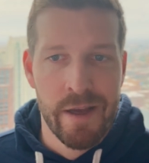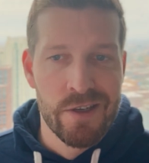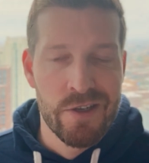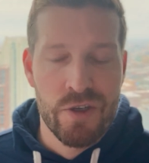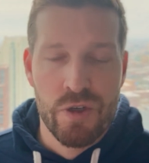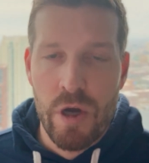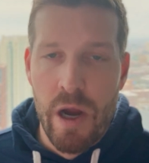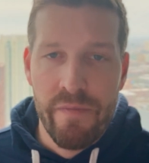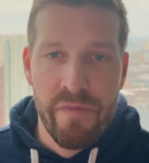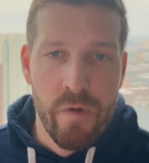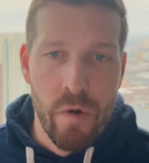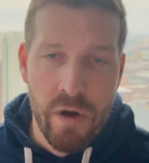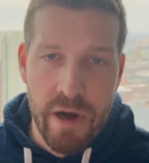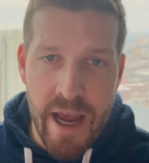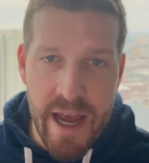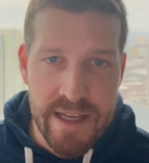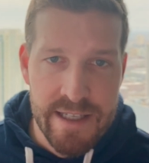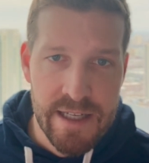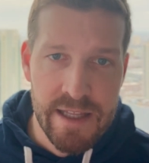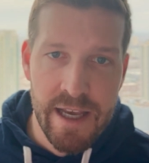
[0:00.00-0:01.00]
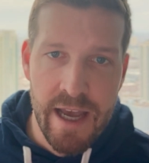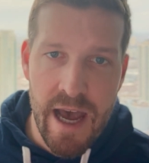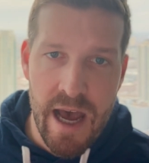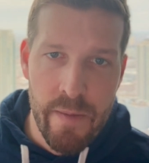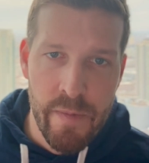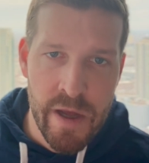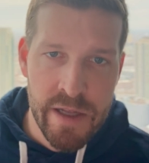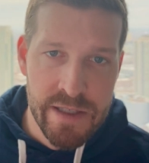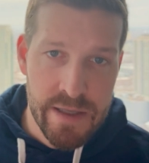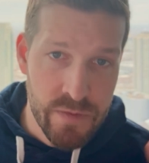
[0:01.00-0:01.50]
Just drop forecast in the
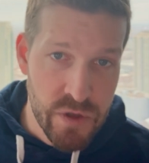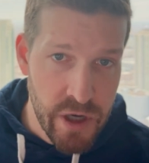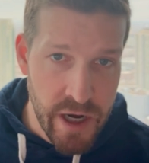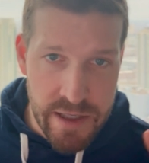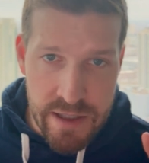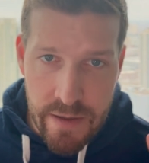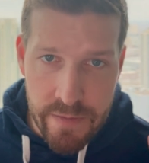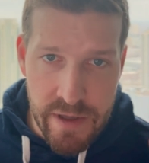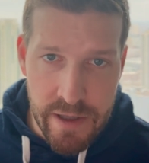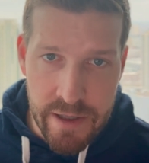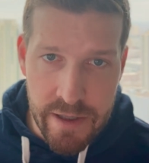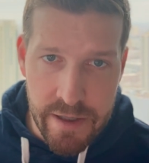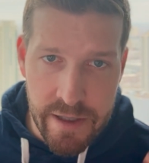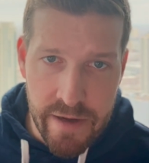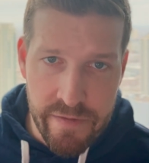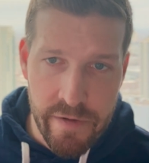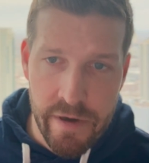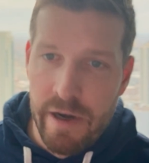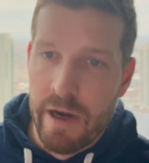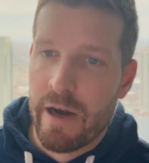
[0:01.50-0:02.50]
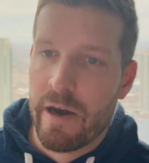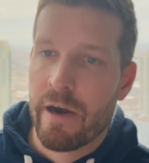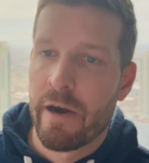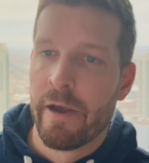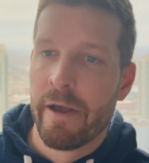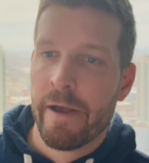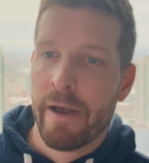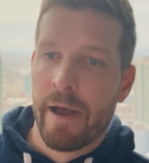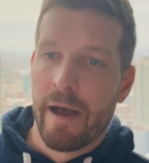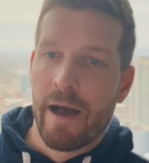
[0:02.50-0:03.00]
comments. I'm trying something a little different
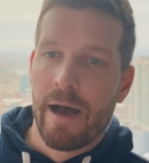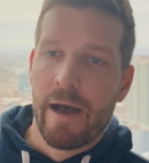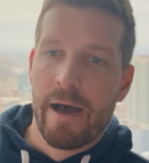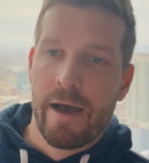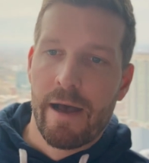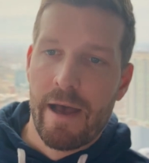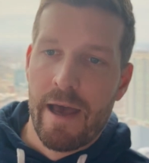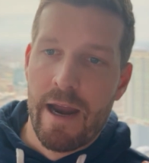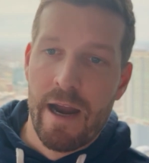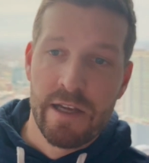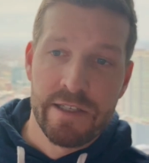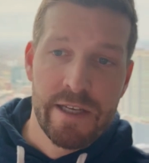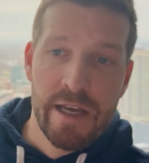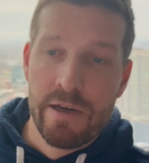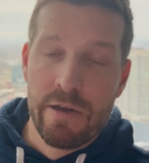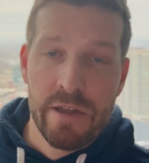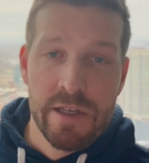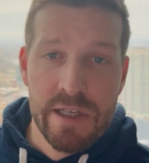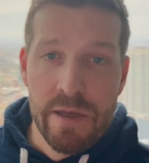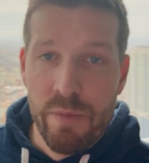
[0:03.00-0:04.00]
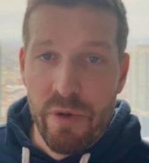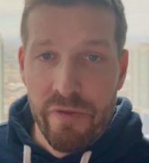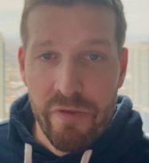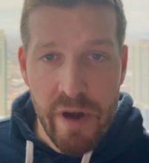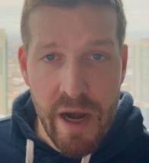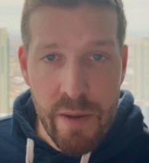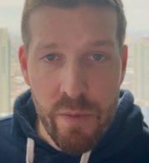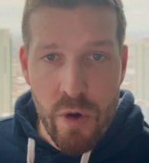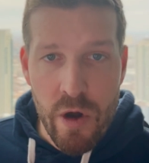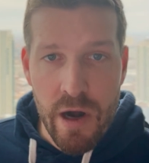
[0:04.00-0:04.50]
here. And I'll send you the simple
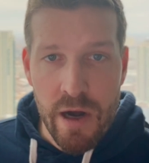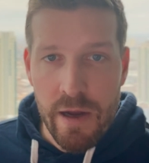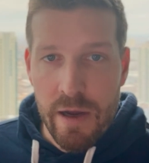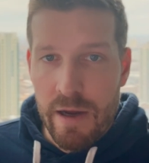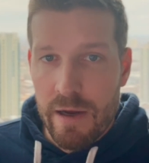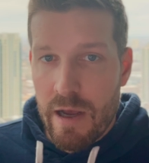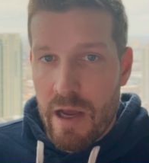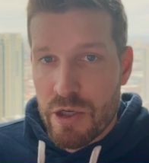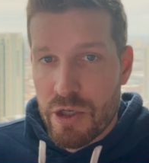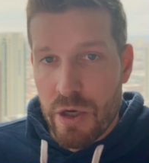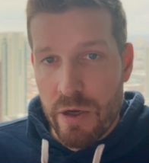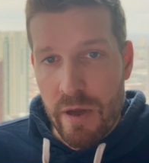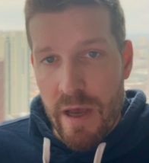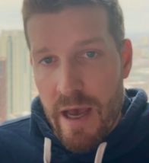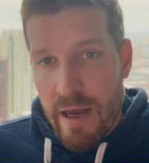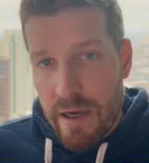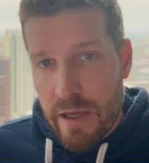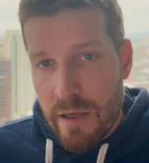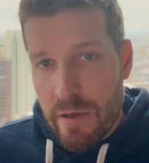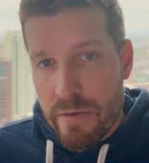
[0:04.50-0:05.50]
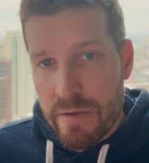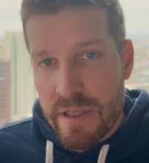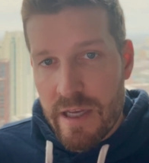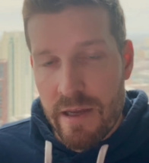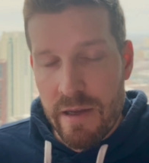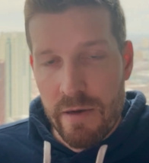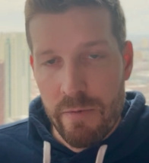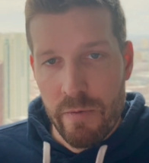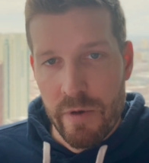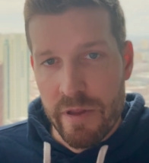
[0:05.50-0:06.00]
framework. I'll show you how to use
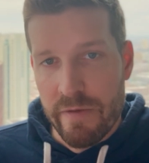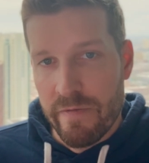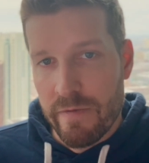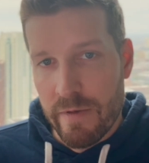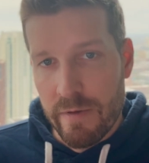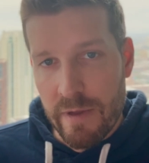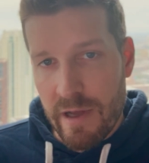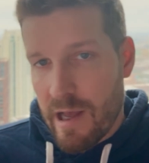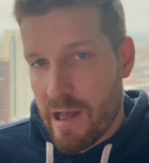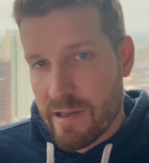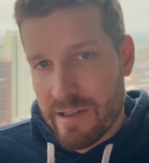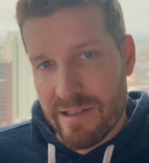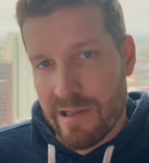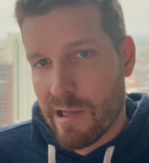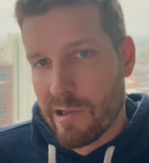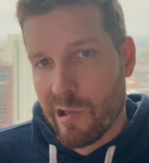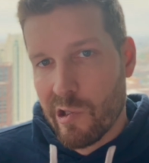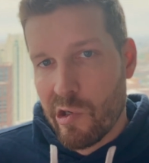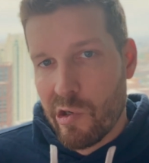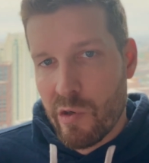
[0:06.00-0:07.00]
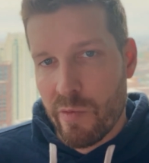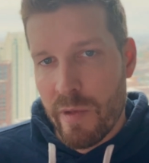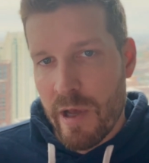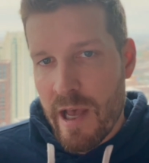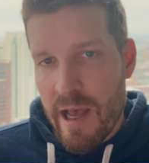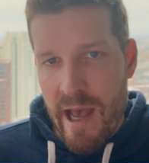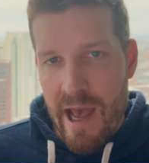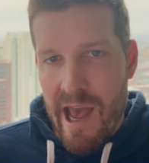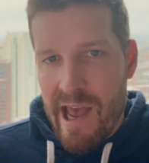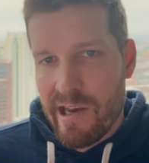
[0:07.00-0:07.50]
it with a Loom,
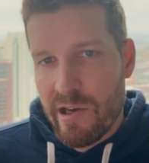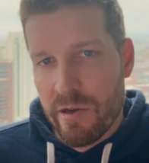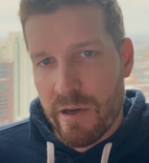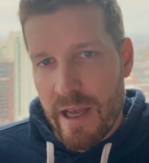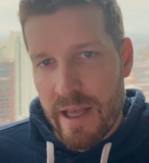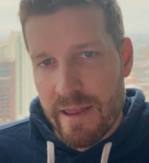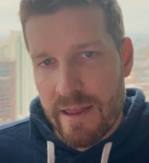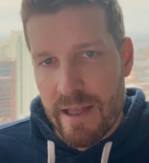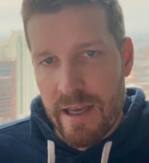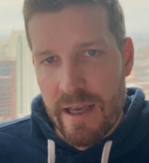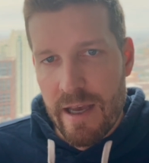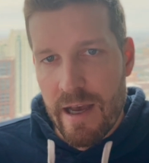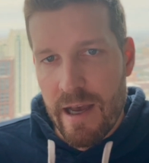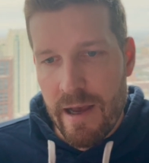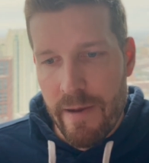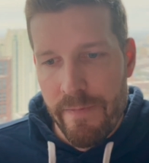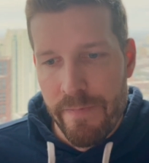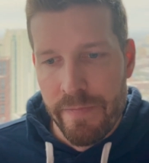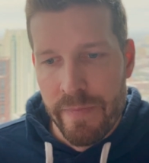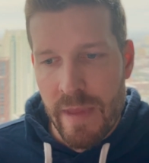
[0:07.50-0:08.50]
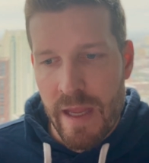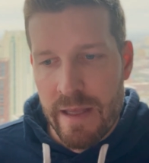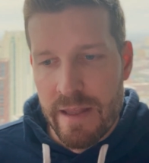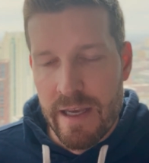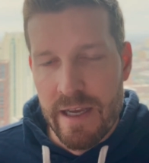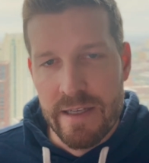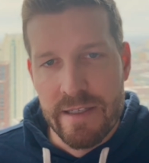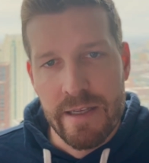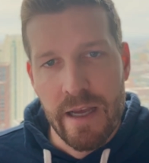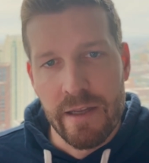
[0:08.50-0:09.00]
and you'll get the
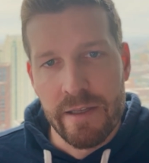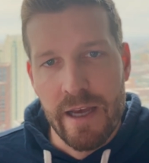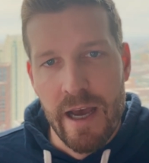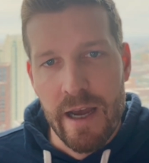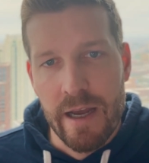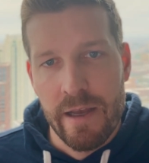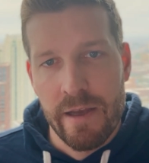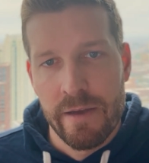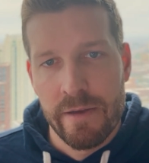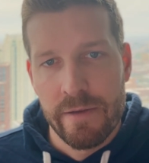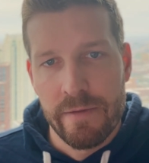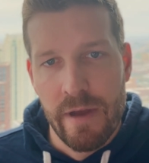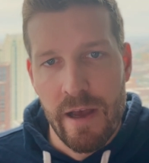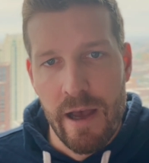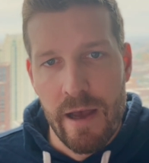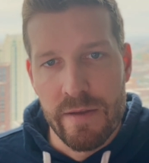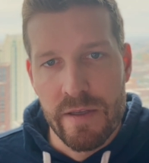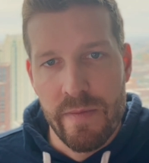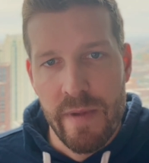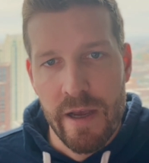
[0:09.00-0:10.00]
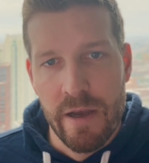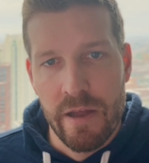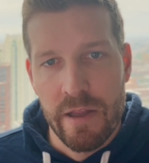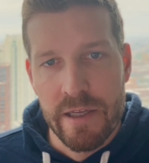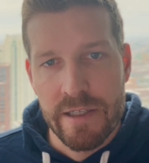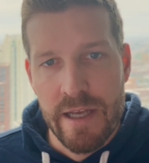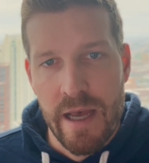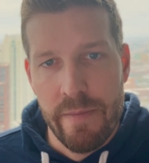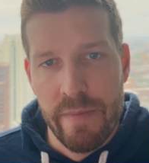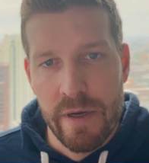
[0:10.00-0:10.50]
Excel doc to make all
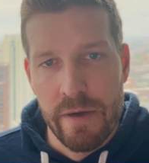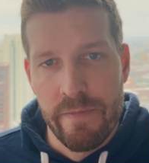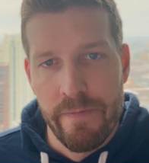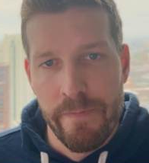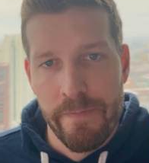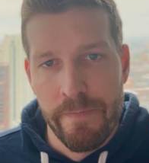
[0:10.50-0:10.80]
this happen.